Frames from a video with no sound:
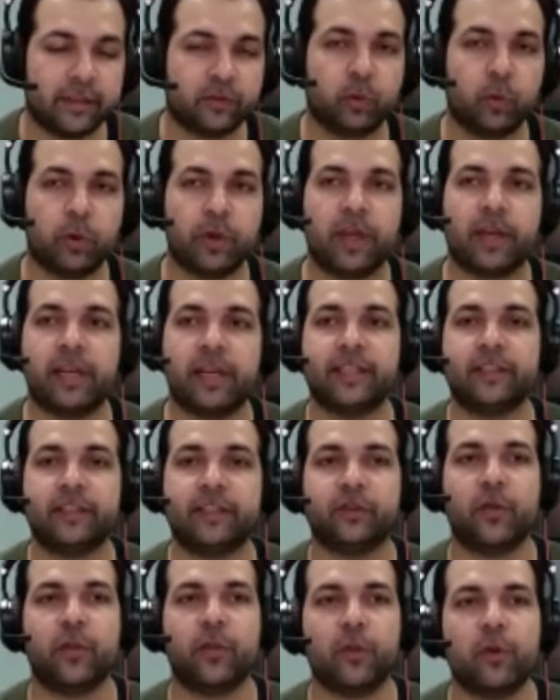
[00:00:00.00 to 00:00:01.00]
with at least
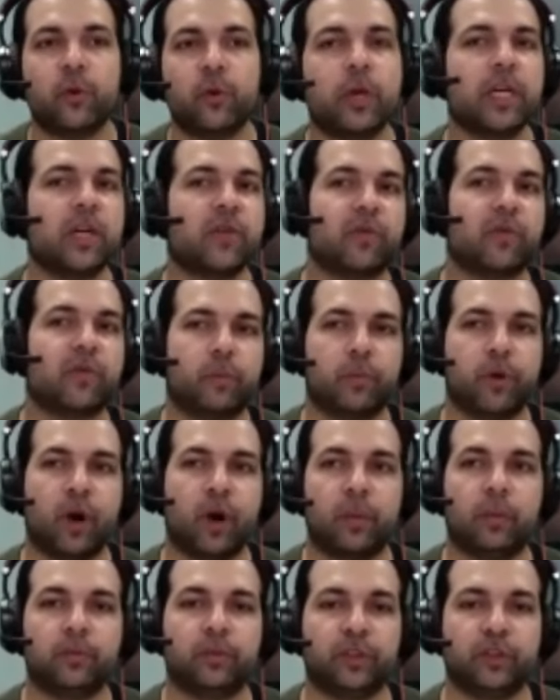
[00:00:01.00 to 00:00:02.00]
3 different
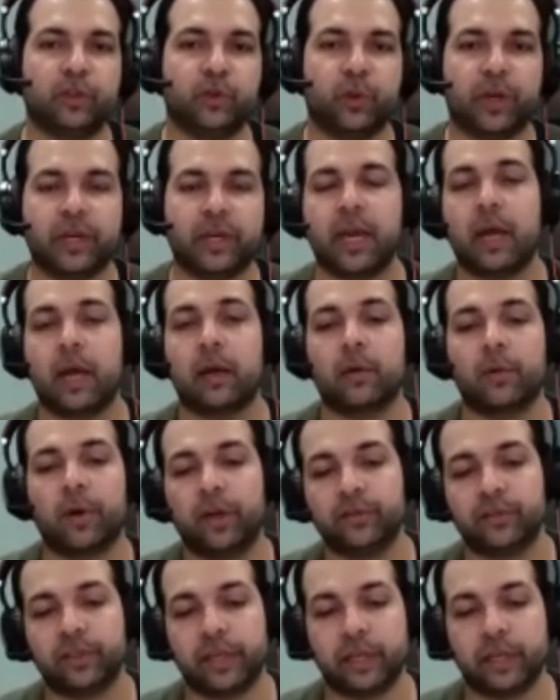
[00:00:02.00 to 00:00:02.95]
problems that you can categorize and